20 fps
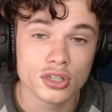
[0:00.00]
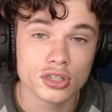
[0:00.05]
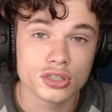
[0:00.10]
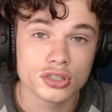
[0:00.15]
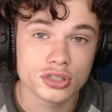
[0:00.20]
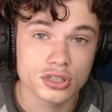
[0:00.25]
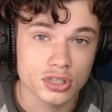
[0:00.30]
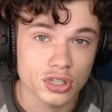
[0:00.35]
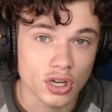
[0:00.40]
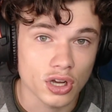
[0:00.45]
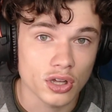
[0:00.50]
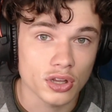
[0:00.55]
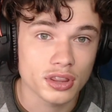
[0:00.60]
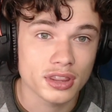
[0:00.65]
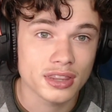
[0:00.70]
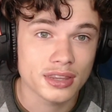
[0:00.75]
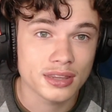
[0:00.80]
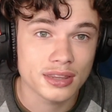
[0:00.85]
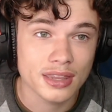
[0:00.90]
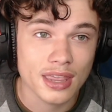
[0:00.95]
so
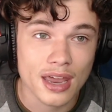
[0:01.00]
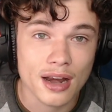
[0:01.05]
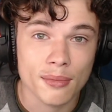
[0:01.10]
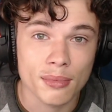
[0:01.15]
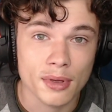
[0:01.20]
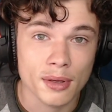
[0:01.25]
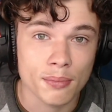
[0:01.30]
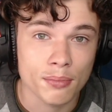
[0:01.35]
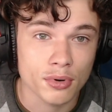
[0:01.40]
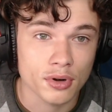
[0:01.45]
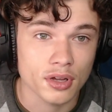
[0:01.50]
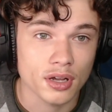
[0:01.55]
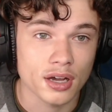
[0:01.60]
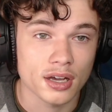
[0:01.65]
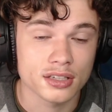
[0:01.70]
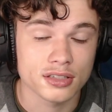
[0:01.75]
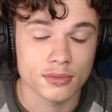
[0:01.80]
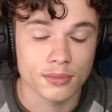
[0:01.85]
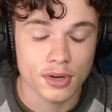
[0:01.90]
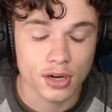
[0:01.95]
that'd be pretty
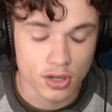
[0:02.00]
awesome.